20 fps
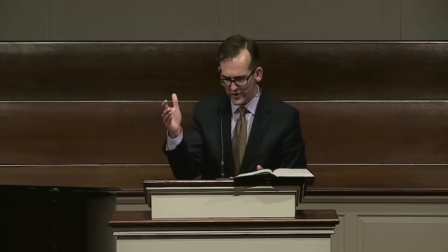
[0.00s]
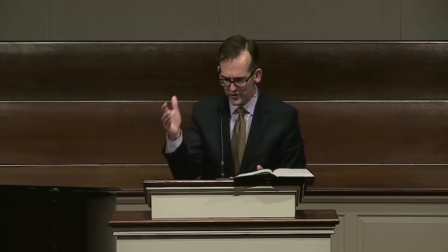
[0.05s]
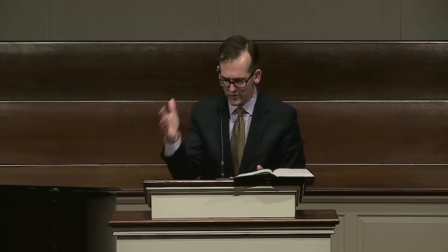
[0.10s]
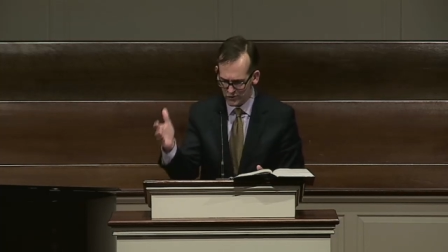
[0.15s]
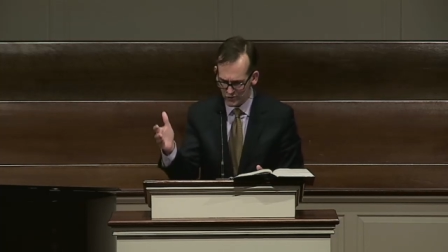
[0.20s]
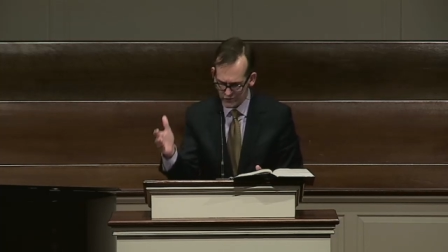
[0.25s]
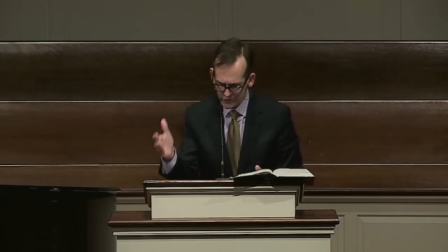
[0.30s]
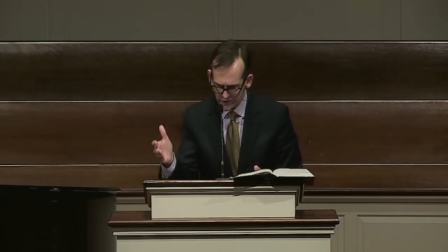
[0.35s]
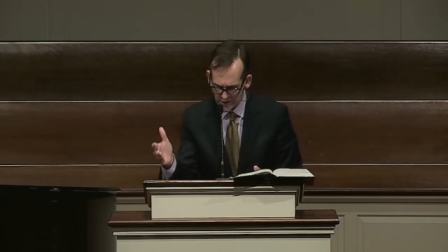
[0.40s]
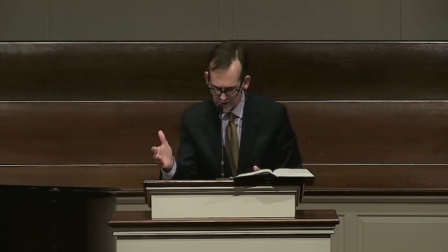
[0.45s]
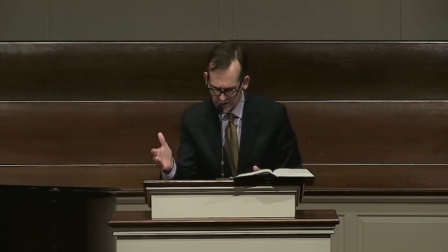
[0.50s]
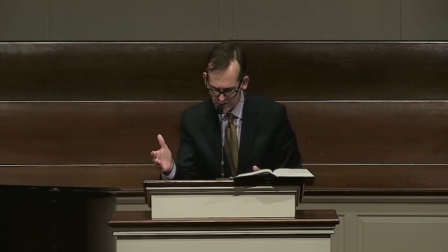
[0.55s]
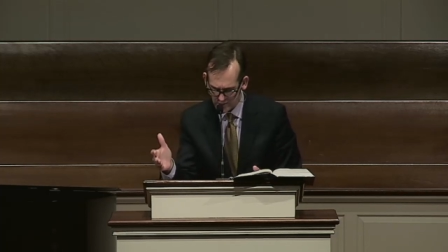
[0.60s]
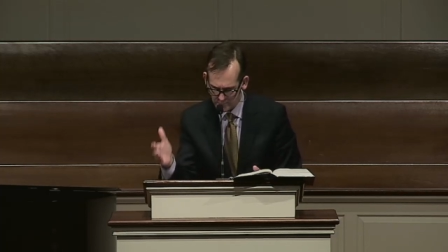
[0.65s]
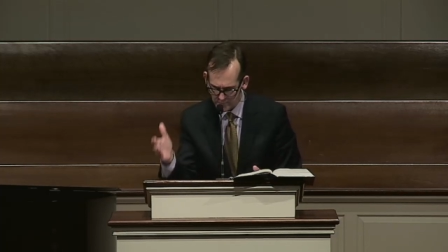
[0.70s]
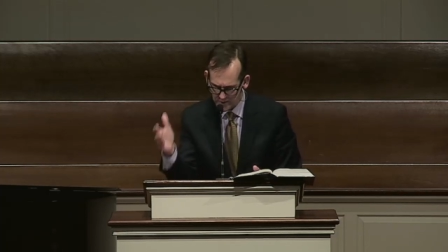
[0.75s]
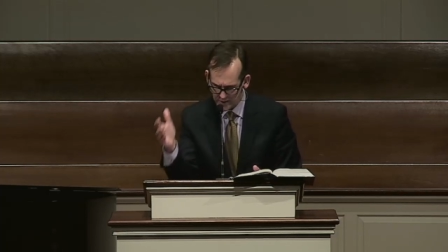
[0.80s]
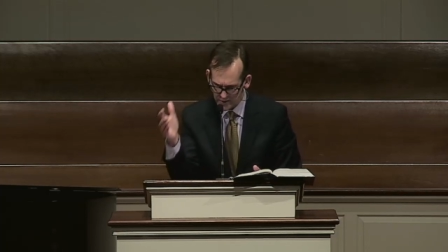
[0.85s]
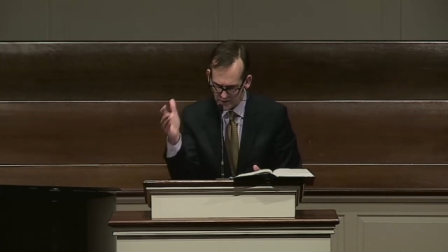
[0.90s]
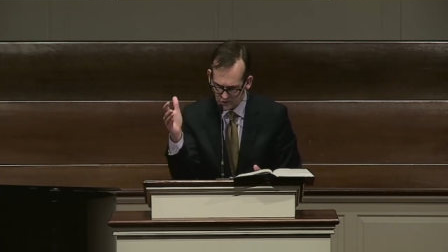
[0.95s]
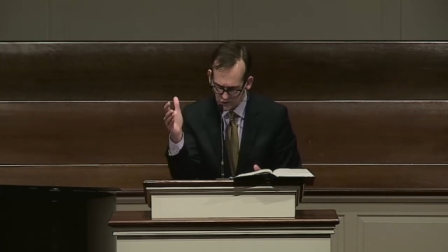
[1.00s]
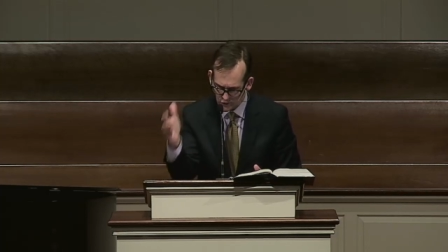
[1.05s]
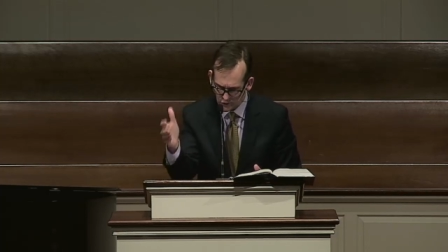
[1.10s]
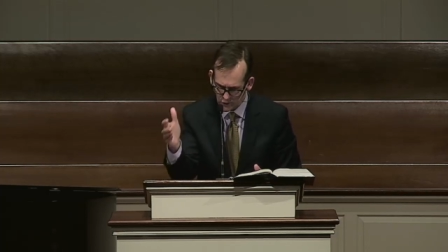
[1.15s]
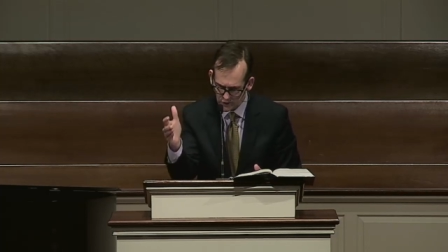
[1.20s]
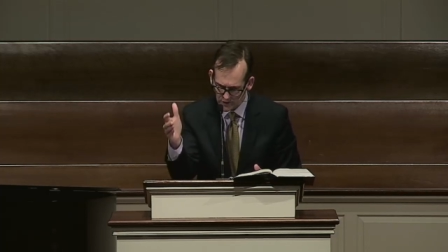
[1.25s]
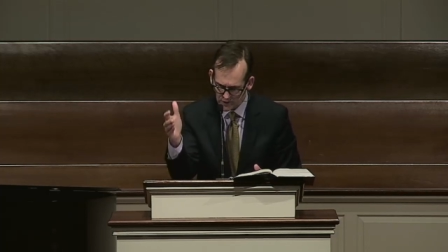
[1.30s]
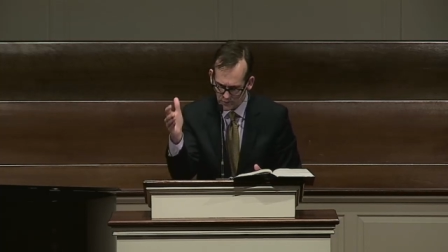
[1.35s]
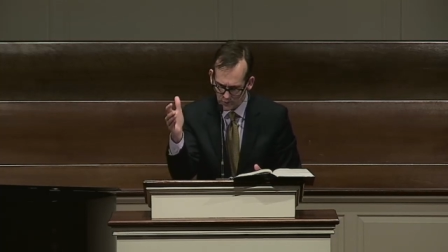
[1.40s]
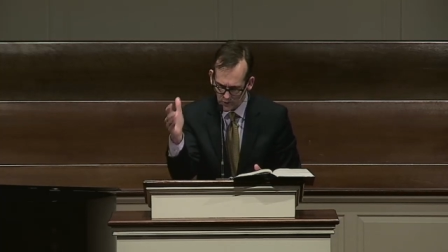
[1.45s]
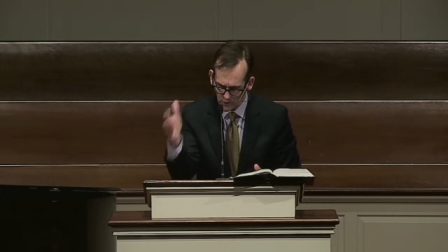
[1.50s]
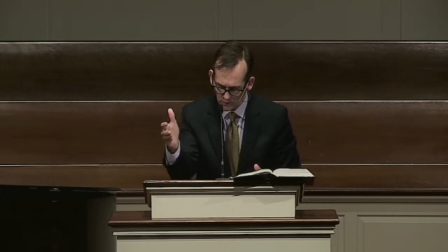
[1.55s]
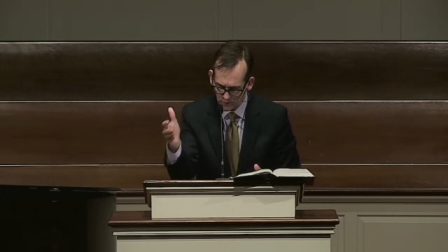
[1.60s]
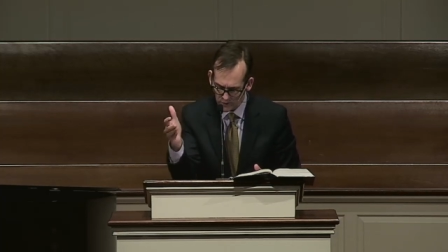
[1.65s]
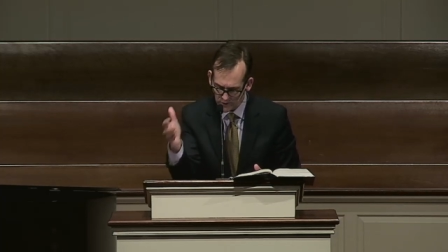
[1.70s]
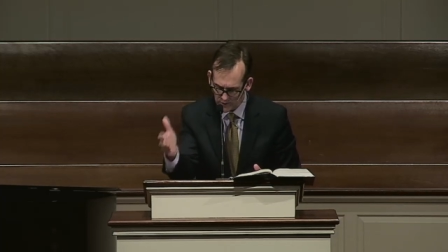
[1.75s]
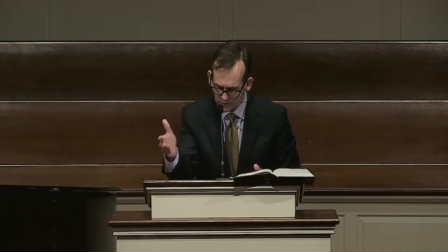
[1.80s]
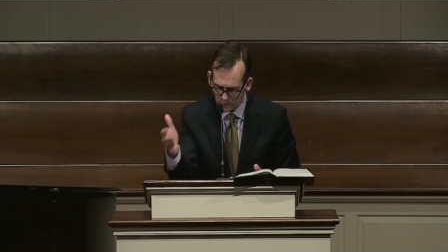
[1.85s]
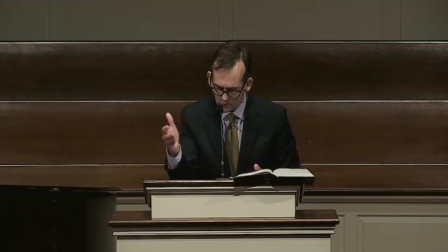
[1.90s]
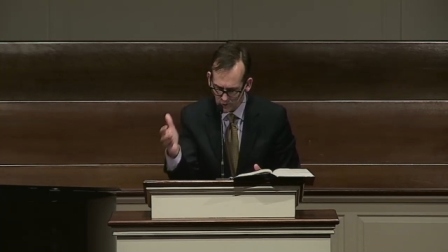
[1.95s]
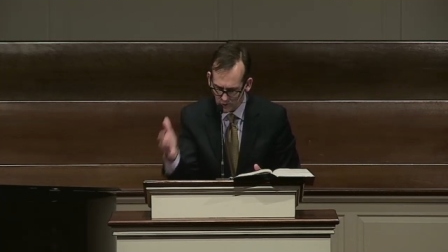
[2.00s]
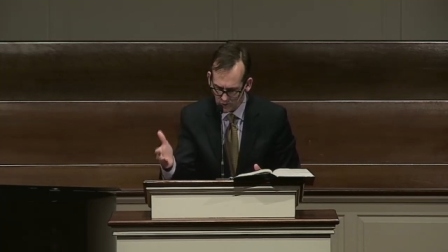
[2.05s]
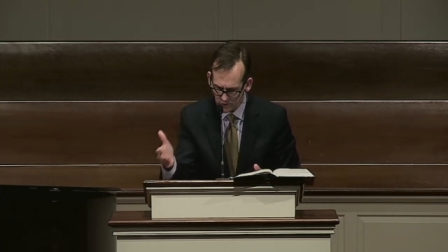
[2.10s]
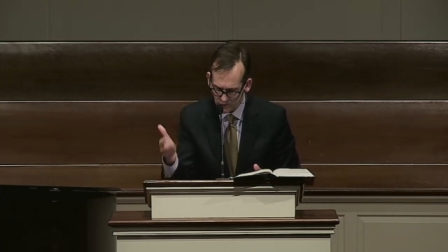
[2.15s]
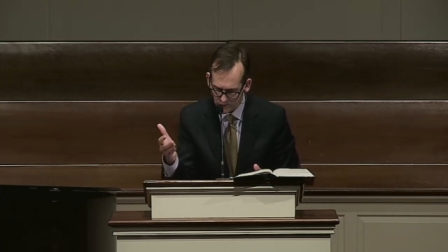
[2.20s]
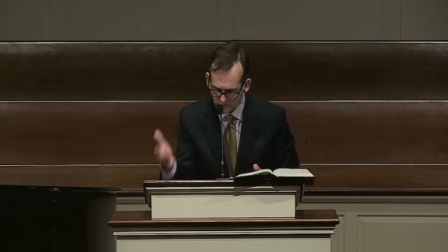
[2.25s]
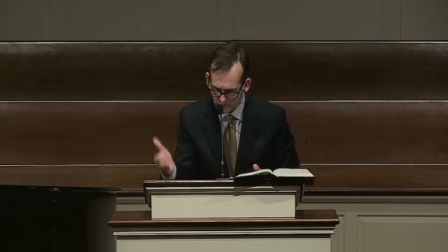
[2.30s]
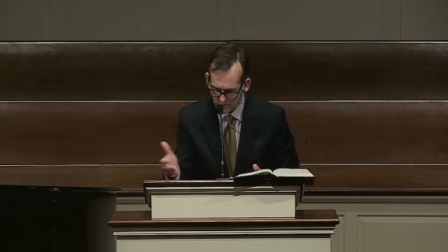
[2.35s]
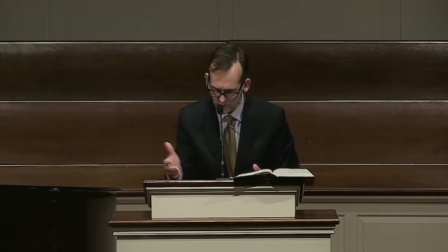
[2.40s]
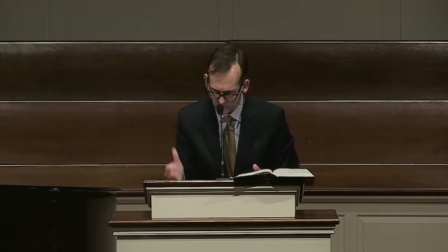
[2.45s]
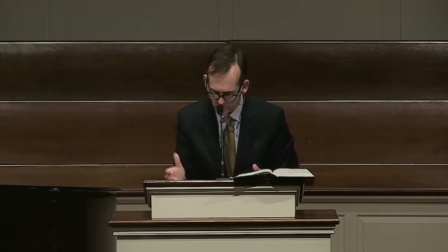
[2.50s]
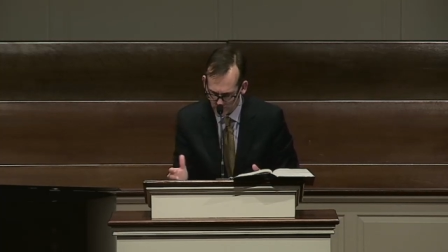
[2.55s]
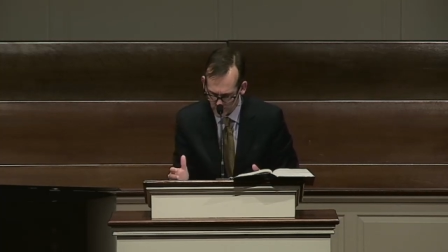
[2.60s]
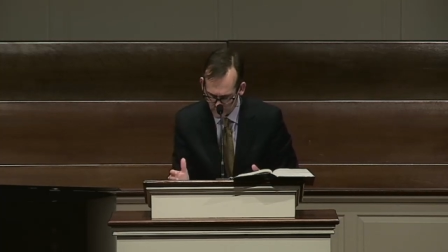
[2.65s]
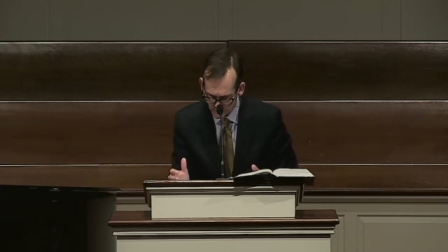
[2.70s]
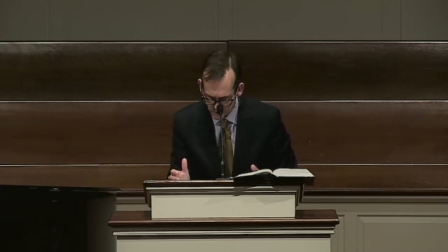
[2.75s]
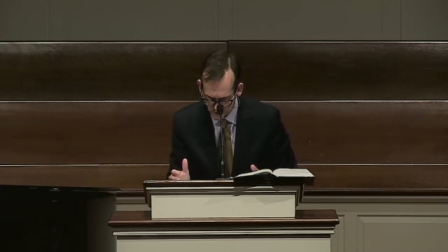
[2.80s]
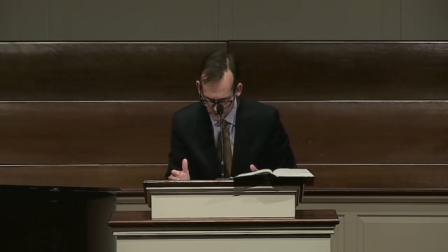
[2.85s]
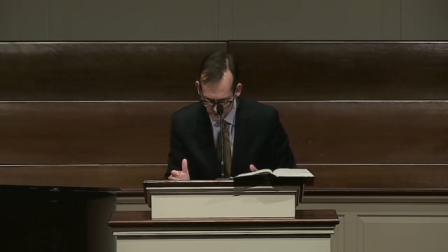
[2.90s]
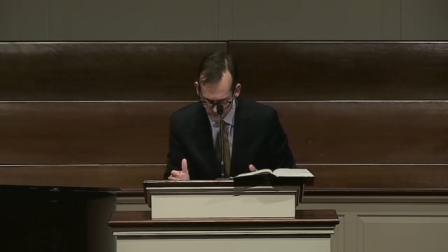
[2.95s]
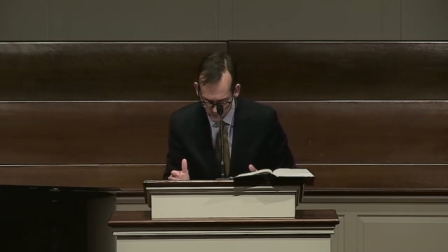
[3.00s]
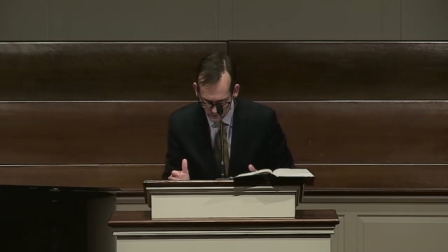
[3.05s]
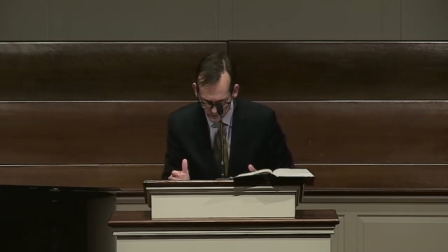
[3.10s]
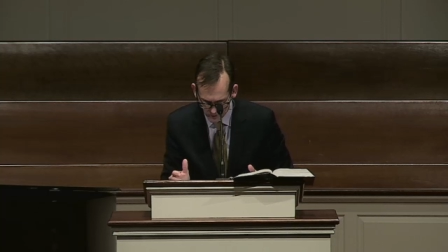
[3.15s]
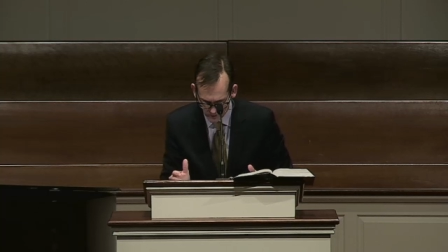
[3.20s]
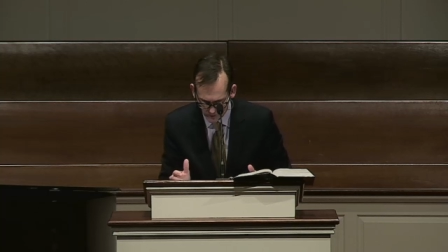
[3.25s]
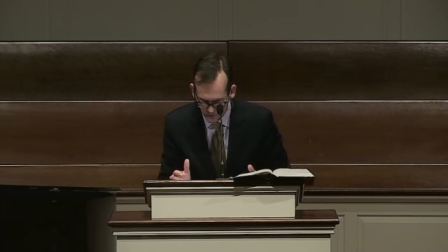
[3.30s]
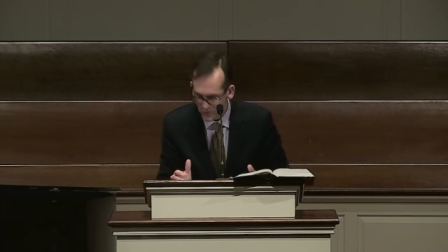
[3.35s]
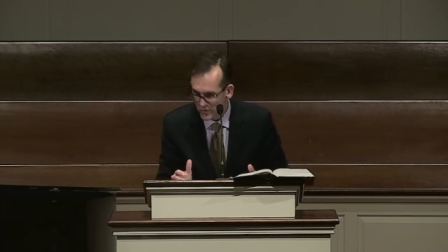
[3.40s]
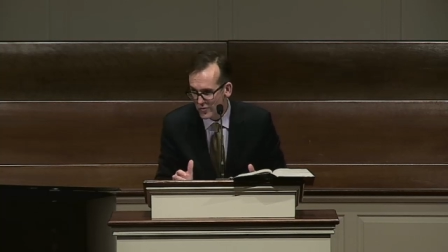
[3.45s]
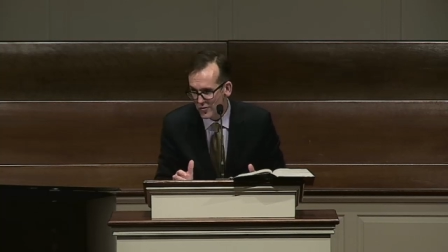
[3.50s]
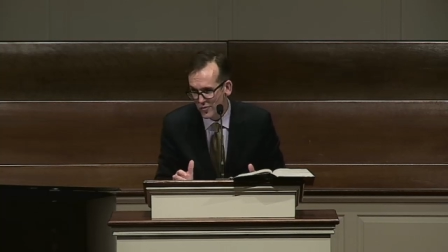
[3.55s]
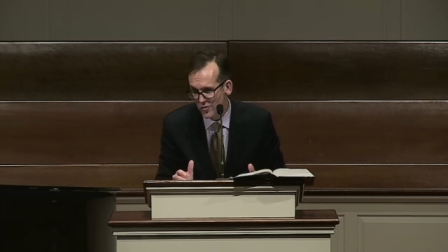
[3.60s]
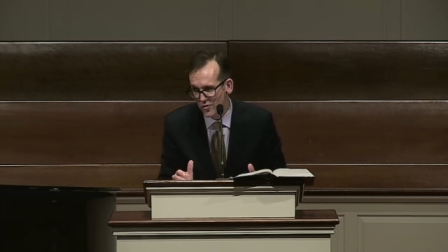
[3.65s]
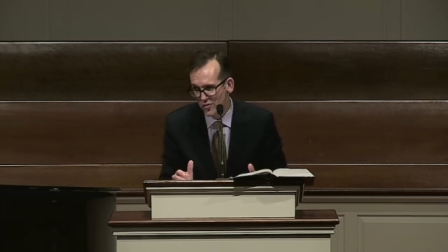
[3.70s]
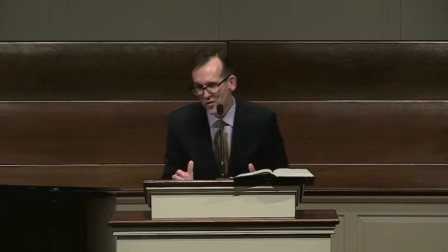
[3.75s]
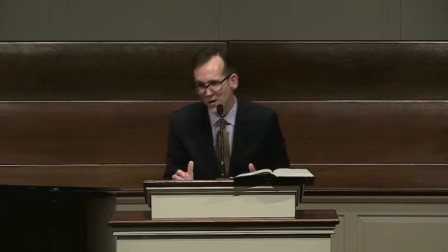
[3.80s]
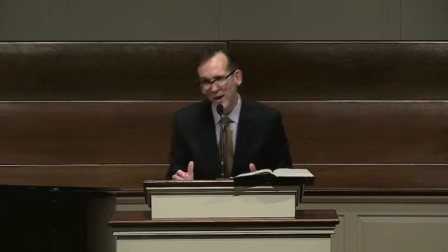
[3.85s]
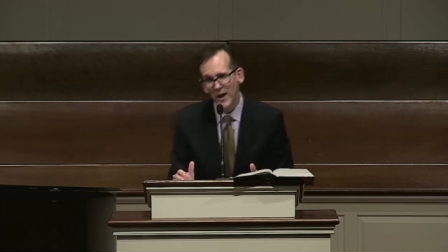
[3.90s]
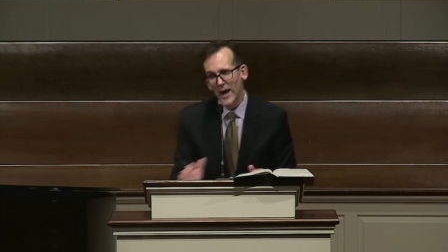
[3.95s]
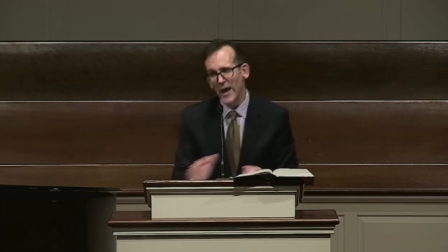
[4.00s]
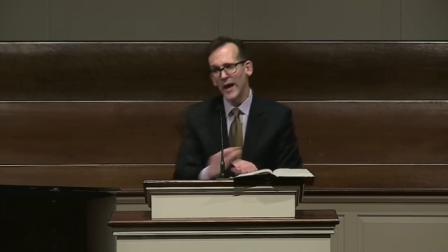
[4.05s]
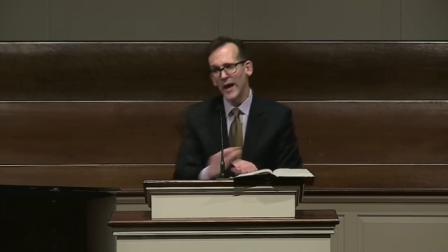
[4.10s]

is found by doing what we want, not what God wants.